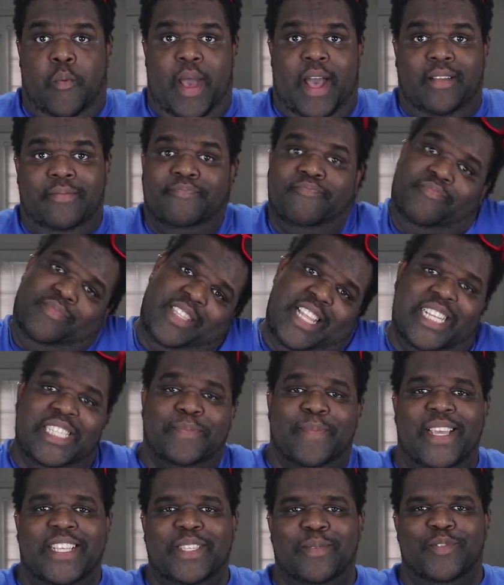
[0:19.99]
Well,
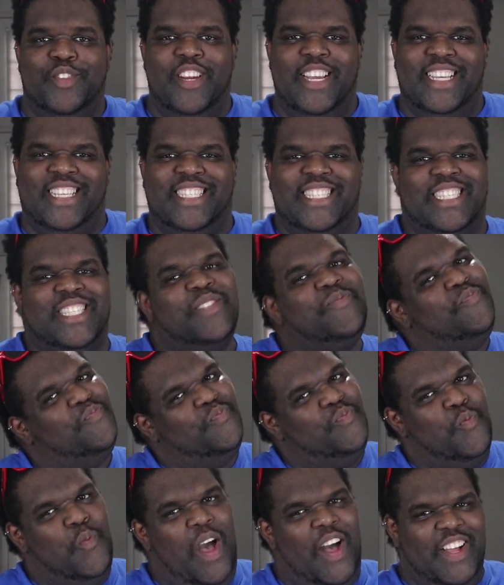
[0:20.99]
let's make some drinks.
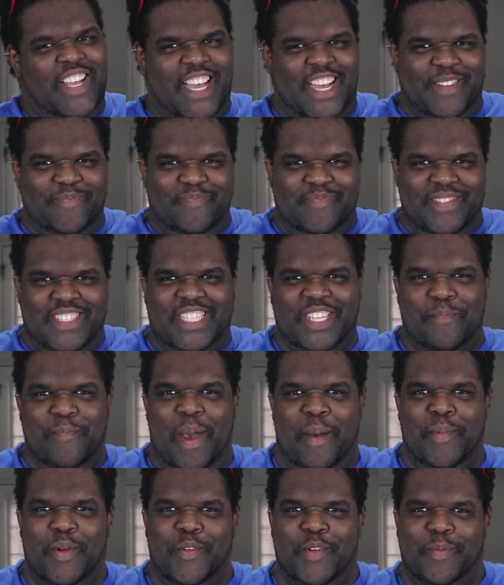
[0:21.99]
Welcome to
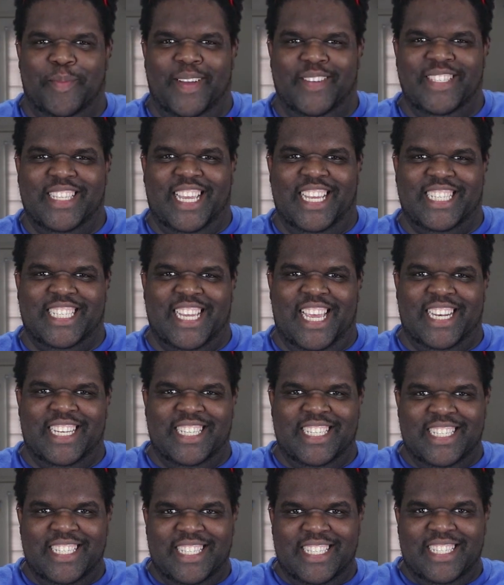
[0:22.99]
Mama Reubo's
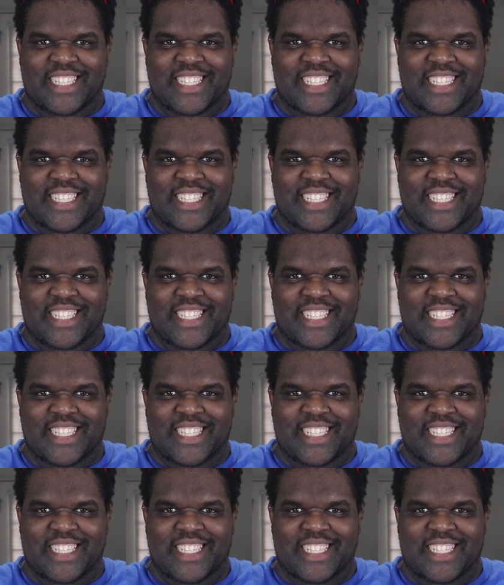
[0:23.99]
kitchen.